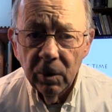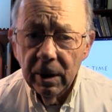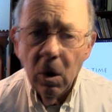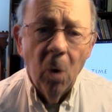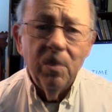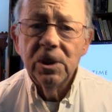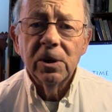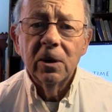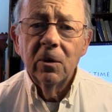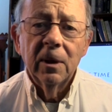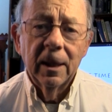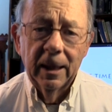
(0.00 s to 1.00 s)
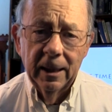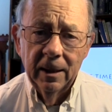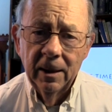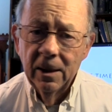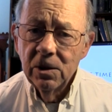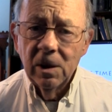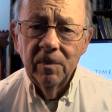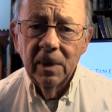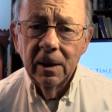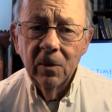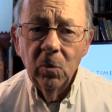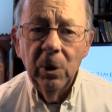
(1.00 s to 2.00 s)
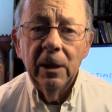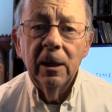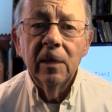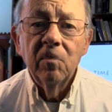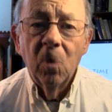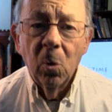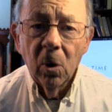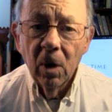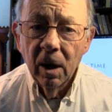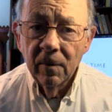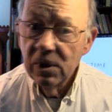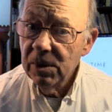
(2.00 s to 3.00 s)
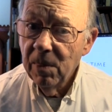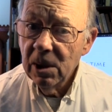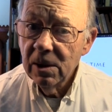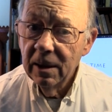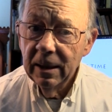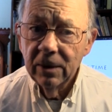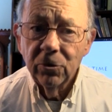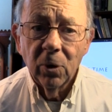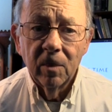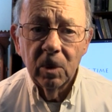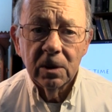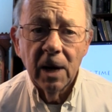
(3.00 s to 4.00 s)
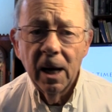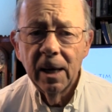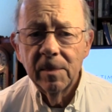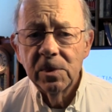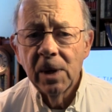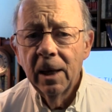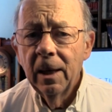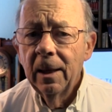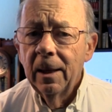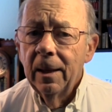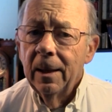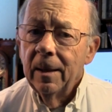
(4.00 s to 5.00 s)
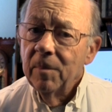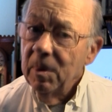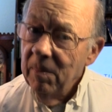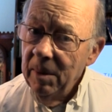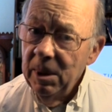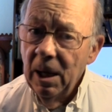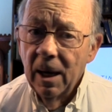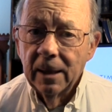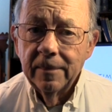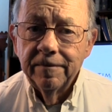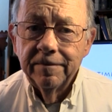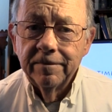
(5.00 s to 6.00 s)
that hope is a good thing, something we need more of, especially in troubled times. But maybe not.